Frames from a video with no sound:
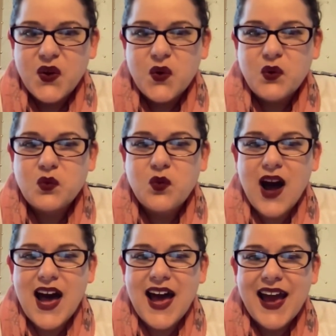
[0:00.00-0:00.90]

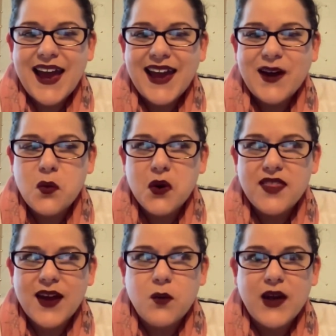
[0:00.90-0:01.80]
Why were
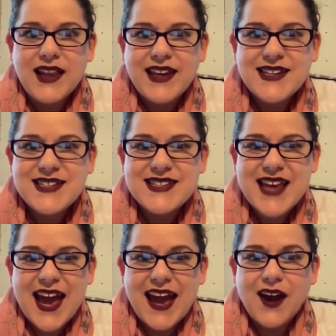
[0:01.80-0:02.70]
they willing to say,